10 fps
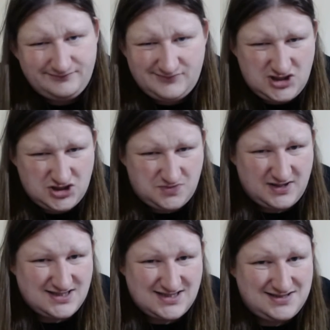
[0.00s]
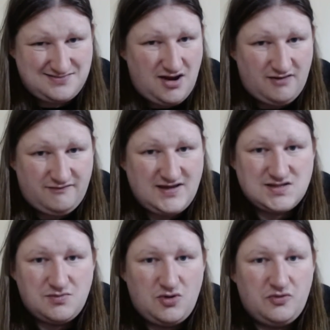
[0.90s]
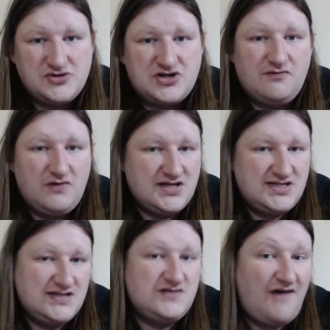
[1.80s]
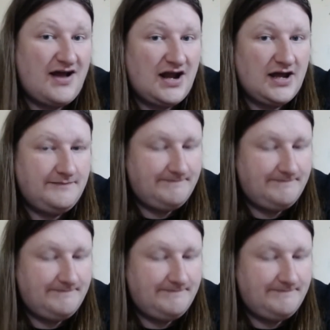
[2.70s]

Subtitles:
just because it's not feasible, Reserve List is finite,